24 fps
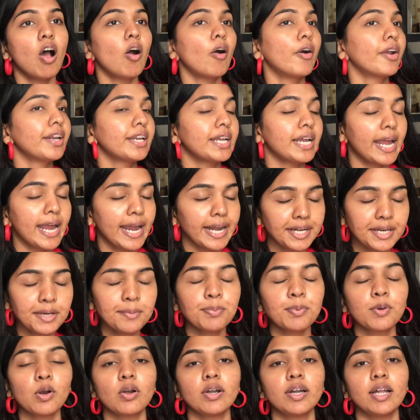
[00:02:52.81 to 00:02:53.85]
or
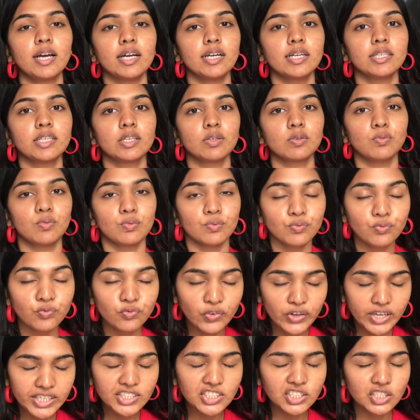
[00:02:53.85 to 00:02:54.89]
any product
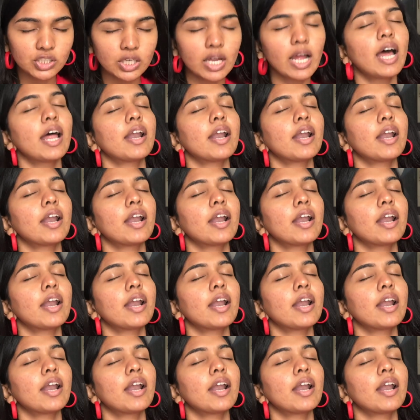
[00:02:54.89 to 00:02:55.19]
which